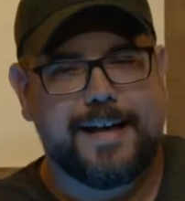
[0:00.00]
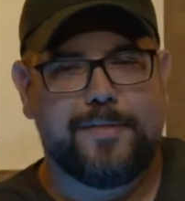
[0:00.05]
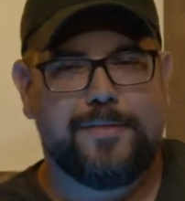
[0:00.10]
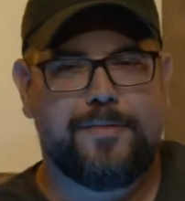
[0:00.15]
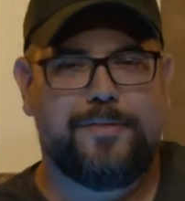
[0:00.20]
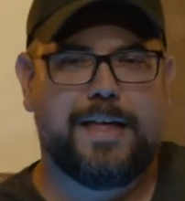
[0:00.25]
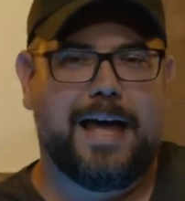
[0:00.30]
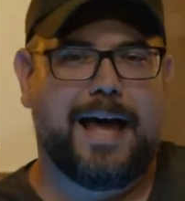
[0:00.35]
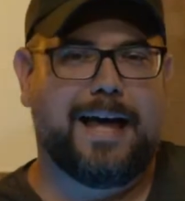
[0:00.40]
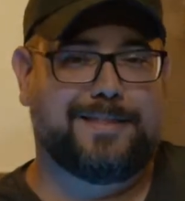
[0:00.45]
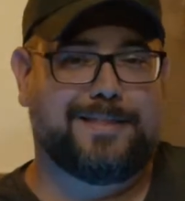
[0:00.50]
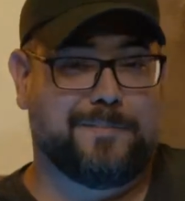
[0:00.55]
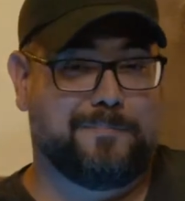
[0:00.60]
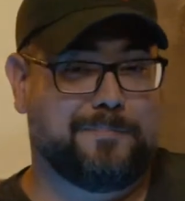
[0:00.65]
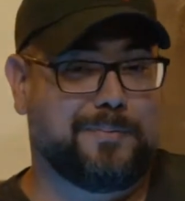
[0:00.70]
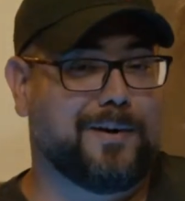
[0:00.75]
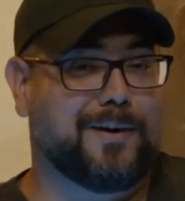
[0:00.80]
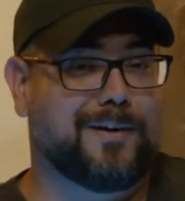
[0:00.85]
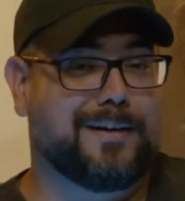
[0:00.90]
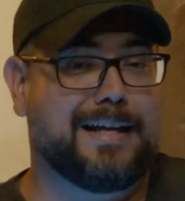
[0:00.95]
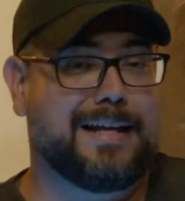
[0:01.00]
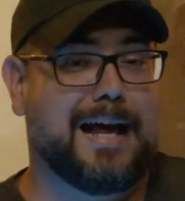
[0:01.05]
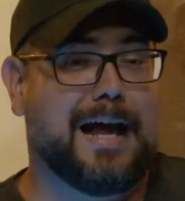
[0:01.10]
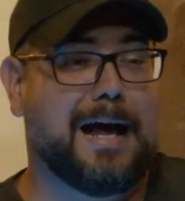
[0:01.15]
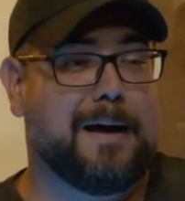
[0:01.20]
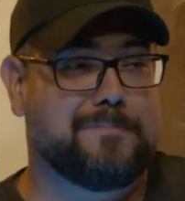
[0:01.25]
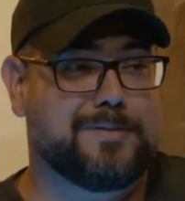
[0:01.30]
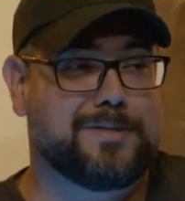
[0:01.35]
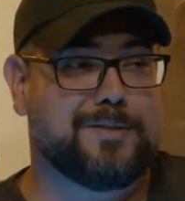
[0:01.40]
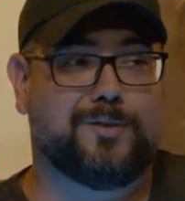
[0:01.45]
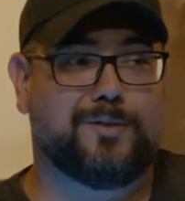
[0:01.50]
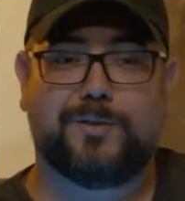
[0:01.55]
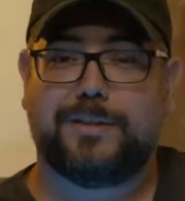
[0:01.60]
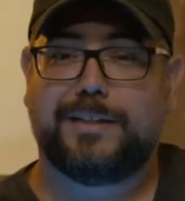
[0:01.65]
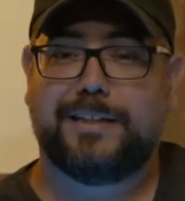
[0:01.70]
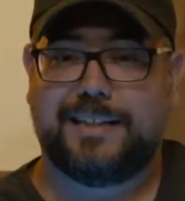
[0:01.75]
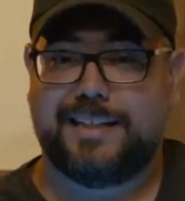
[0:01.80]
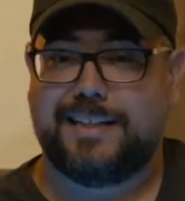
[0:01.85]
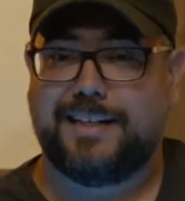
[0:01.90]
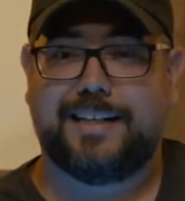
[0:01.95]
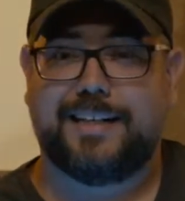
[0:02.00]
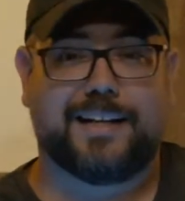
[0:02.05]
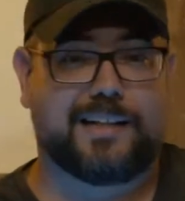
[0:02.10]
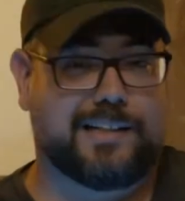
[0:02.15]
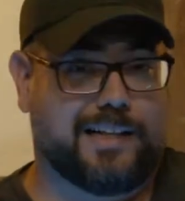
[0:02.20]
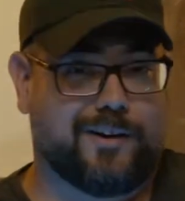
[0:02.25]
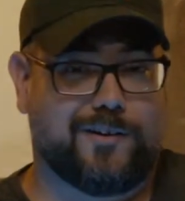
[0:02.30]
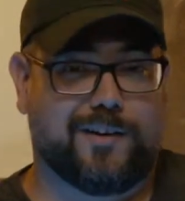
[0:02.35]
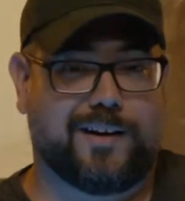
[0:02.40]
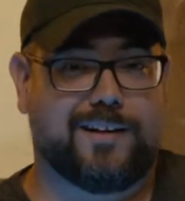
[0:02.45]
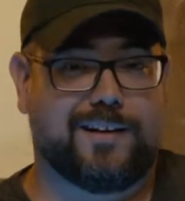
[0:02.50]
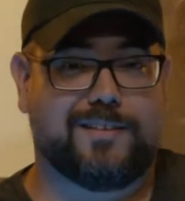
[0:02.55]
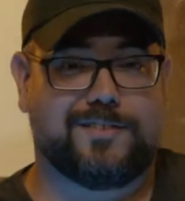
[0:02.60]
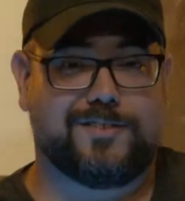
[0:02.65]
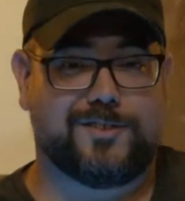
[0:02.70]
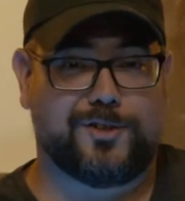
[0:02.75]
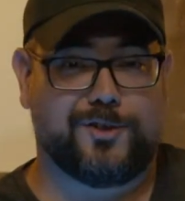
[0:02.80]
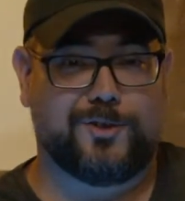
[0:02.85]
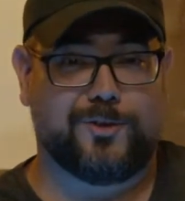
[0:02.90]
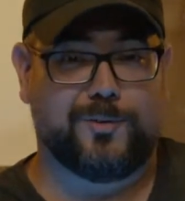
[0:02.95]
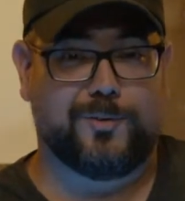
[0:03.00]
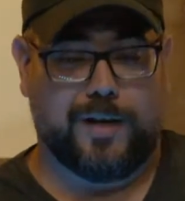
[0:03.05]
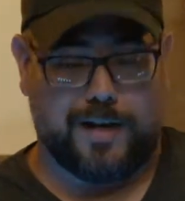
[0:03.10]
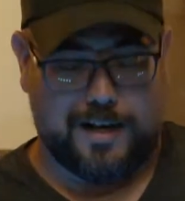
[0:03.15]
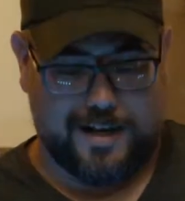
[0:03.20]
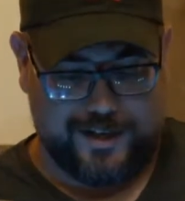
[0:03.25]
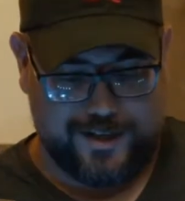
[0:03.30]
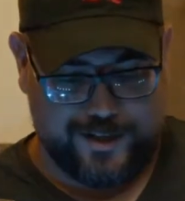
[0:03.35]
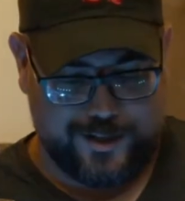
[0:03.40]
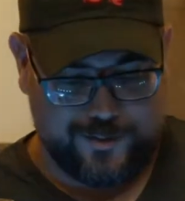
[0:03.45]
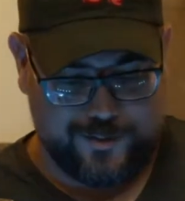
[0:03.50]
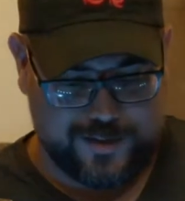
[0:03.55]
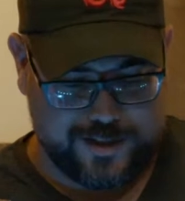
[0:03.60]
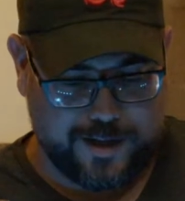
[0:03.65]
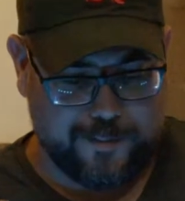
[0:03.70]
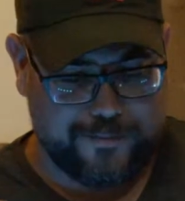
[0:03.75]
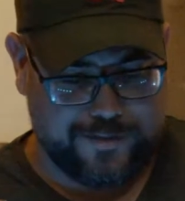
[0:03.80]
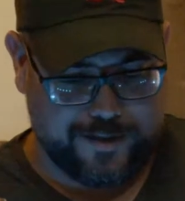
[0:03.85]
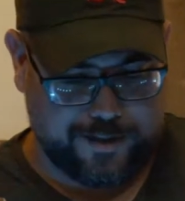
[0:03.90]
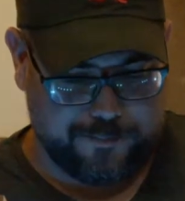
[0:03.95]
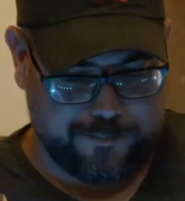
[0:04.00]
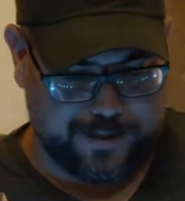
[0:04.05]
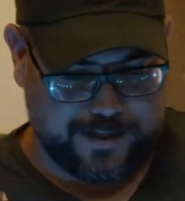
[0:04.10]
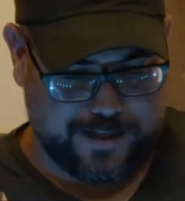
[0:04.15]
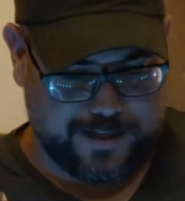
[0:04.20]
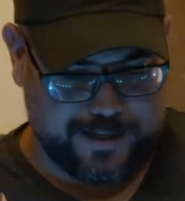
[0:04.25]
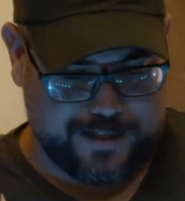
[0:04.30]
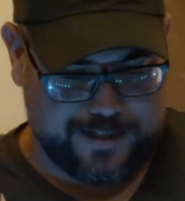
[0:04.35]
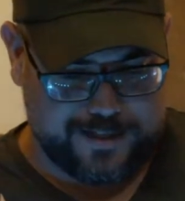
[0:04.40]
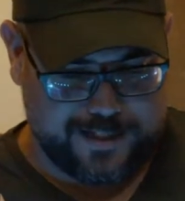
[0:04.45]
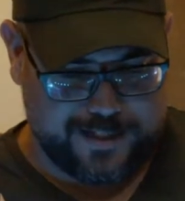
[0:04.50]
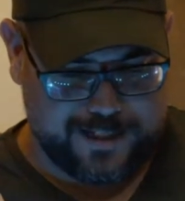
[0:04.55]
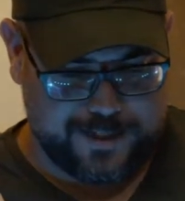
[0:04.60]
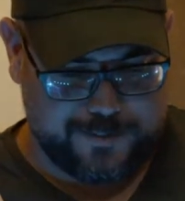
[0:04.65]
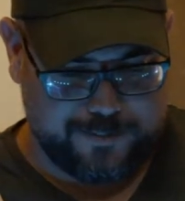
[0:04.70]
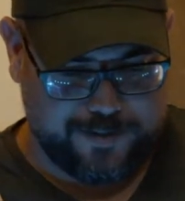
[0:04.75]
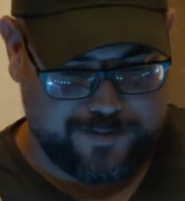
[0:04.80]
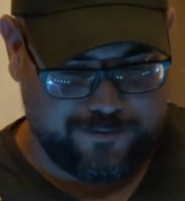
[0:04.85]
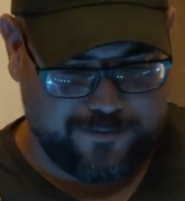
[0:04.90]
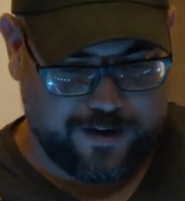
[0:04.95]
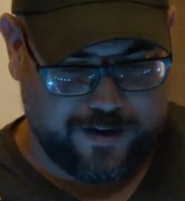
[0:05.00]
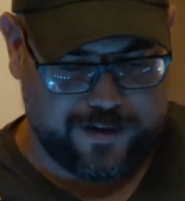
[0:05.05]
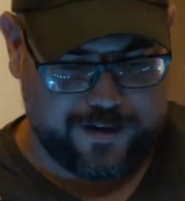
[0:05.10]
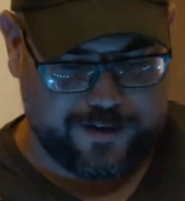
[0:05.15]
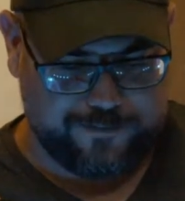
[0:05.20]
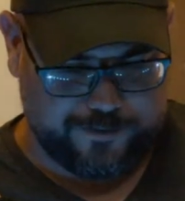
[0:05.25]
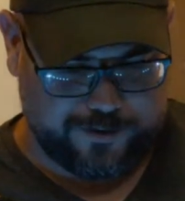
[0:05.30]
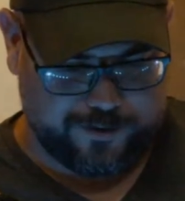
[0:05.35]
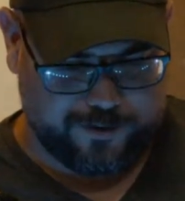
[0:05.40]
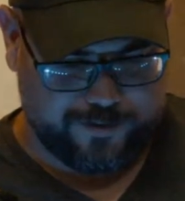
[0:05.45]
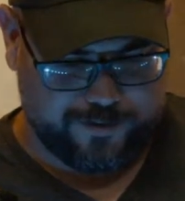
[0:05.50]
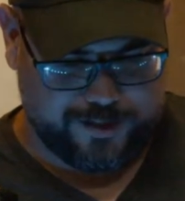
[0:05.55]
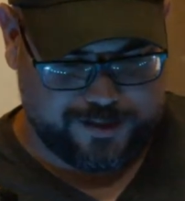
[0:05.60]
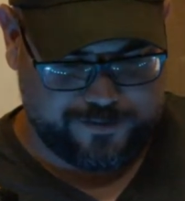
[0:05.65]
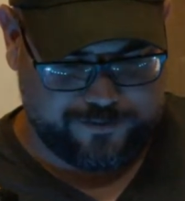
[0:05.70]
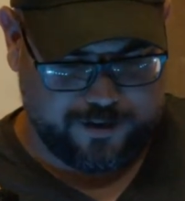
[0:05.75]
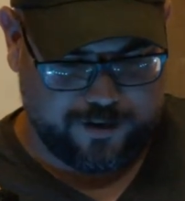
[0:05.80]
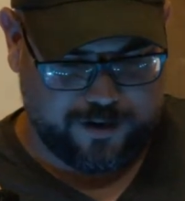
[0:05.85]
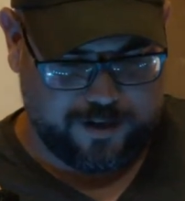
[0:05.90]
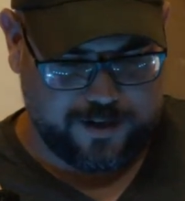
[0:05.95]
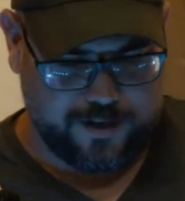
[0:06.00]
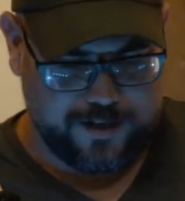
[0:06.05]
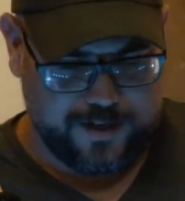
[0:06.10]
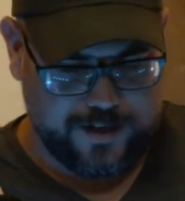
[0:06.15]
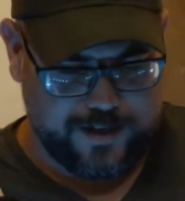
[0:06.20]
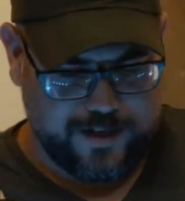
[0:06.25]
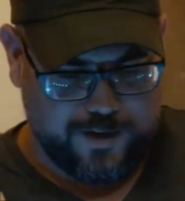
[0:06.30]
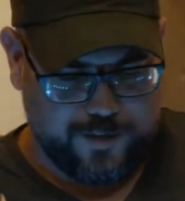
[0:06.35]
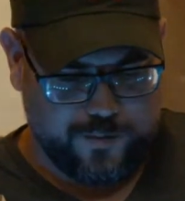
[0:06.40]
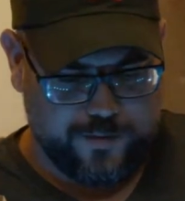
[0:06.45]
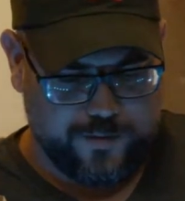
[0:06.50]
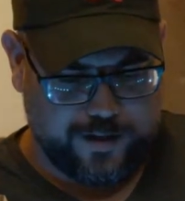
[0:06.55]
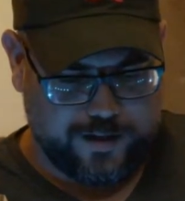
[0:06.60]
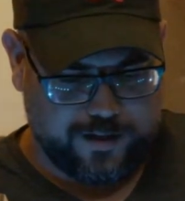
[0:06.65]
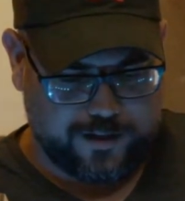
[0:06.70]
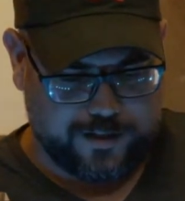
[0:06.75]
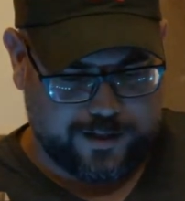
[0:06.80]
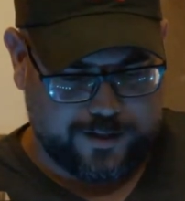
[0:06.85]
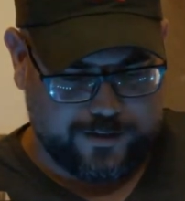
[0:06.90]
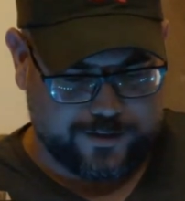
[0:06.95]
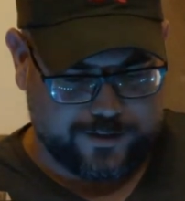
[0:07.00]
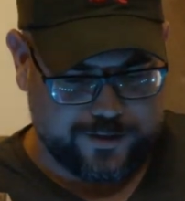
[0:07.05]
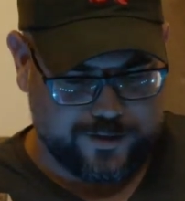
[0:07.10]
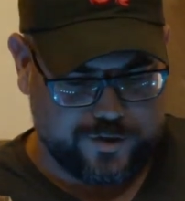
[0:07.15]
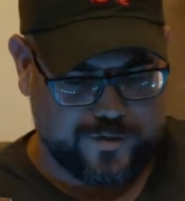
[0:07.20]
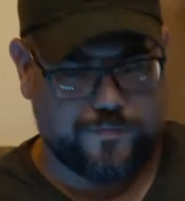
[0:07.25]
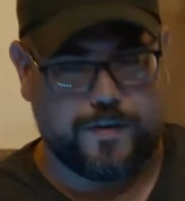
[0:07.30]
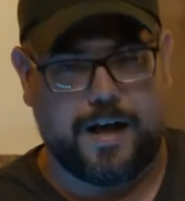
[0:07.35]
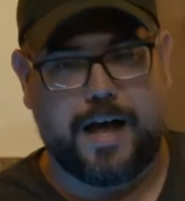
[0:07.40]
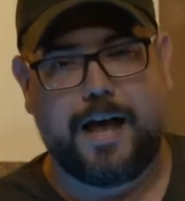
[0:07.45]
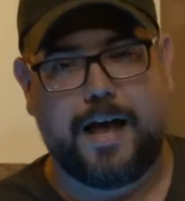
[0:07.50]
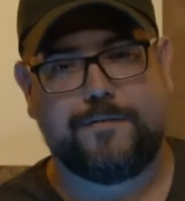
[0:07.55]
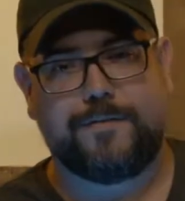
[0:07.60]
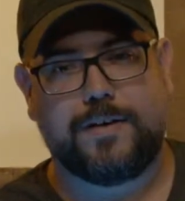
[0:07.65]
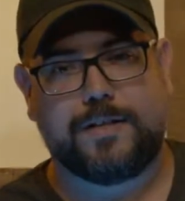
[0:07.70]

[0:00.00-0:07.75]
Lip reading: that the party absolutely needed a cleric to do something because it has been very difficult thus far without a cleric to survive.